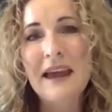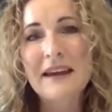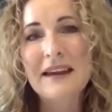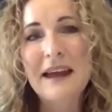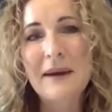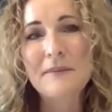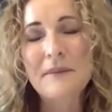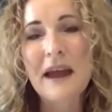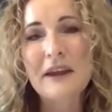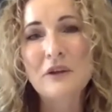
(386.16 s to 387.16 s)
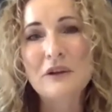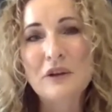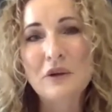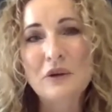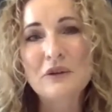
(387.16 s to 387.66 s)
how
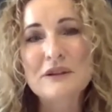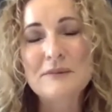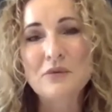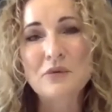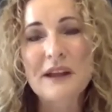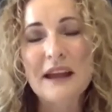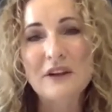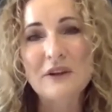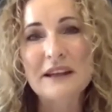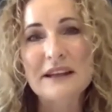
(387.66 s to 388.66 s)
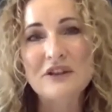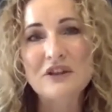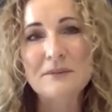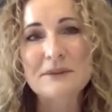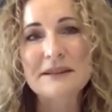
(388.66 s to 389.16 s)
you learn to broaden out your
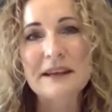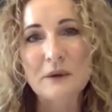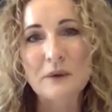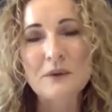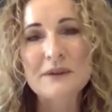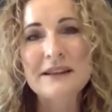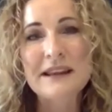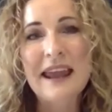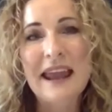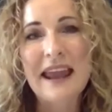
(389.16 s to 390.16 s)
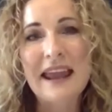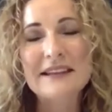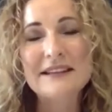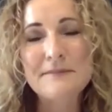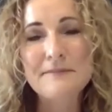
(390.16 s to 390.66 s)
leadership skills
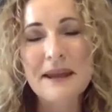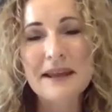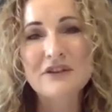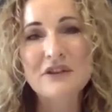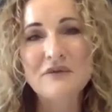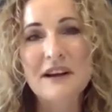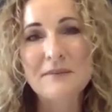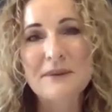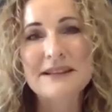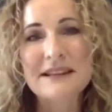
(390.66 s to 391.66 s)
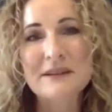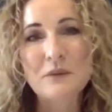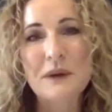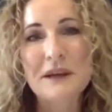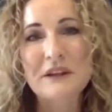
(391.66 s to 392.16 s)
and to manage and run a
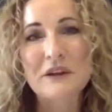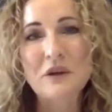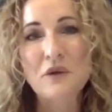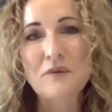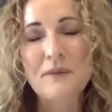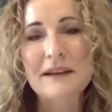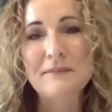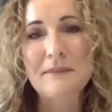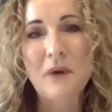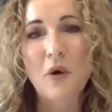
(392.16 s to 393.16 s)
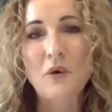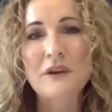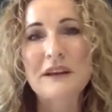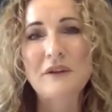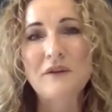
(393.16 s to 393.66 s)
business when you've
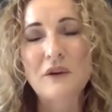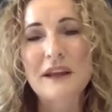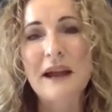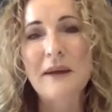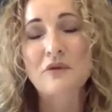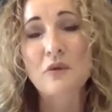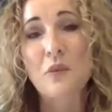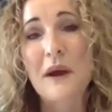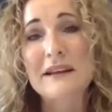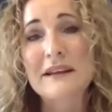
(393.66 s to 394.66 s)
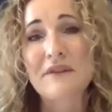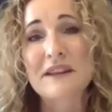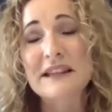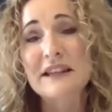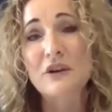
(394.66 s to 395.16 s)
only come through one of
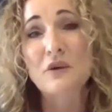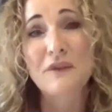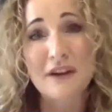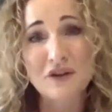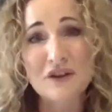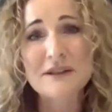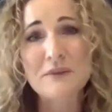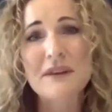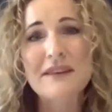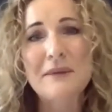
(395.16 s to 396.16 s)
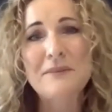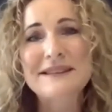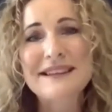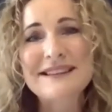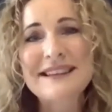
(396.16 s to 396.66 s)
the technical functions within that
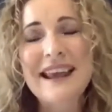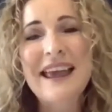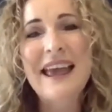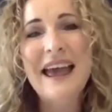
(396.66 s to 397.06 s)
business.